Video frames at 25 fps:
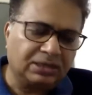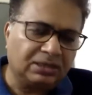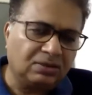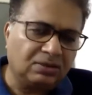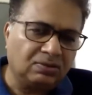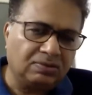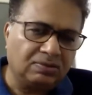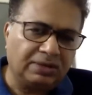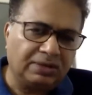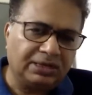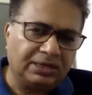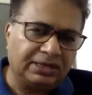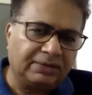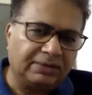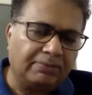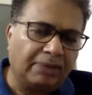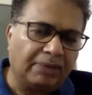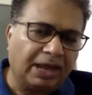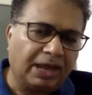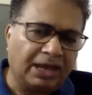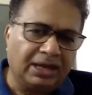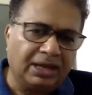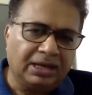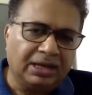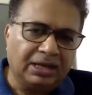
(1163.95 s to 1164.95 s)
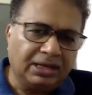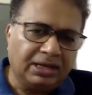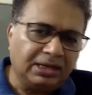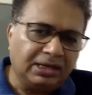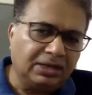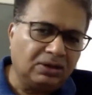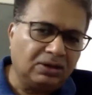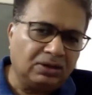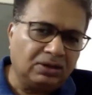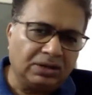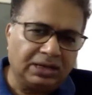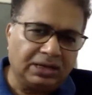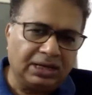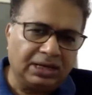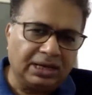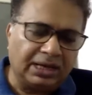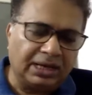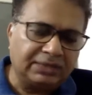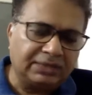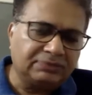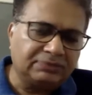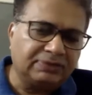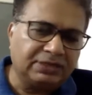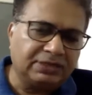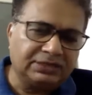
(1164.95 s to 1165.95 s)
when the ban,
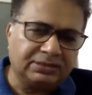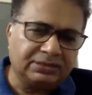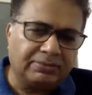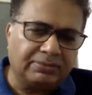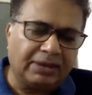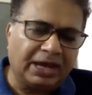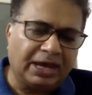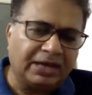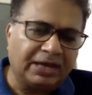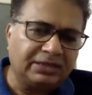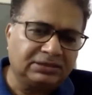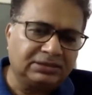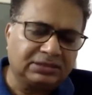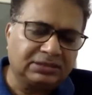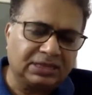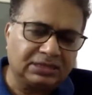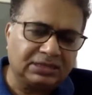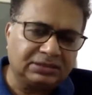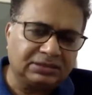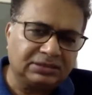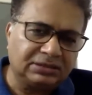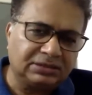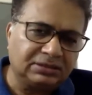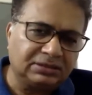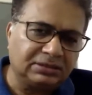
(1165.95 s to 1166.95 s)
as far as the ban is concerned?